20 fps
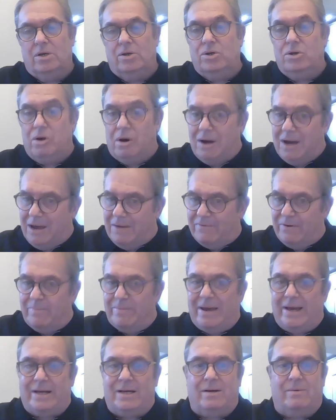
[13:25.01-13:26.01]
Not every
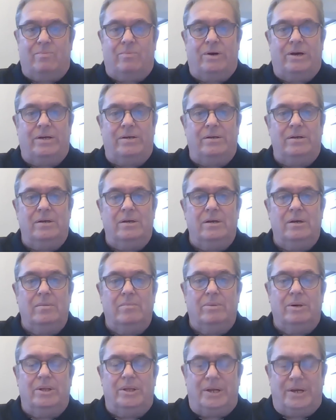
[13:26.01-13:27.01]
bet can win,
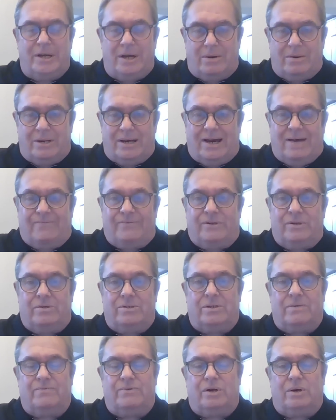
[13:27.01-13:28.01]
but they don't have to,
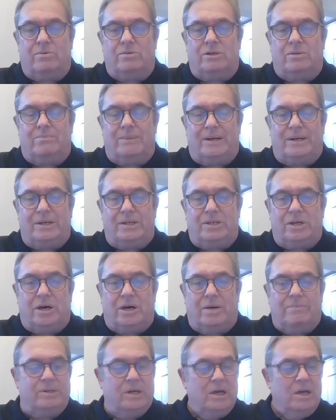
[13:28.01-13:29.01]
as I've told you many
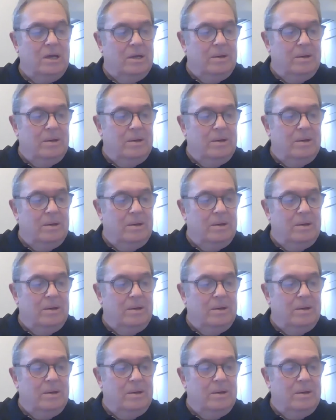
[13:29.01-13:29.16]
times.